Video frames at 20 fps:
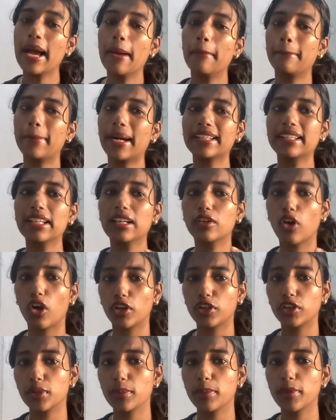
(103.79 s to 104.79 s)
but the
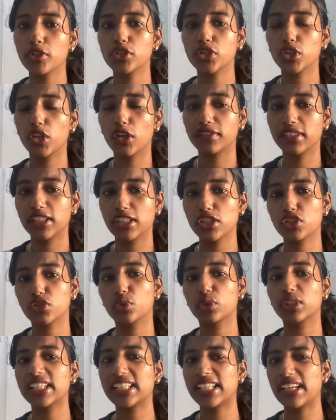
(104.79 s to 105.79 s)
contribution of this
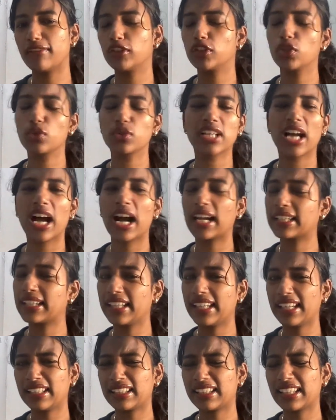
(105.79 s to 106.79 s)
to the revenue is
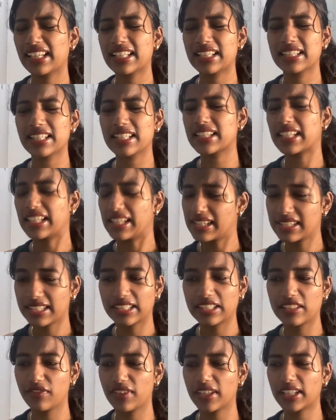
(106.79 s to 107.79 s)
hardly anything. It's
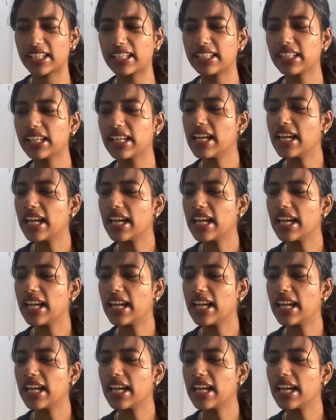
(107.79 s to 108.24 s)
insignificant.